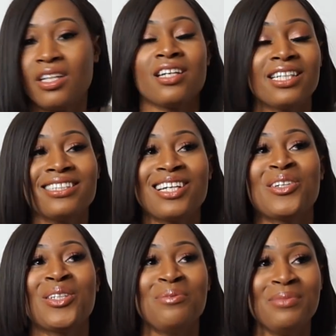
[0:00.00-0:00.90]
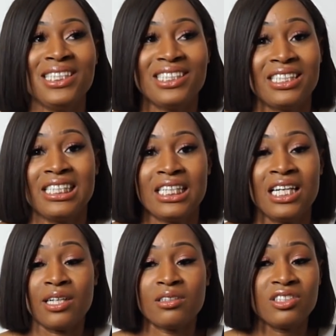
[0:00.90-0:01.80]
Shut it down immediately.
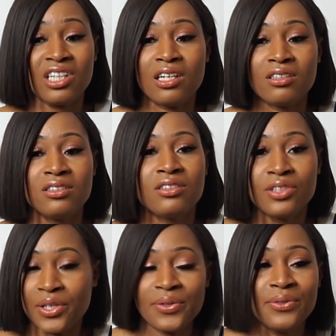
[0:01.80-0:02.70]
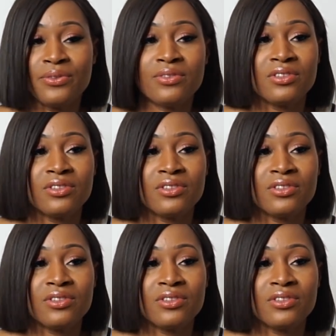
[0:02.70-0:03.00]
Tell the child, no,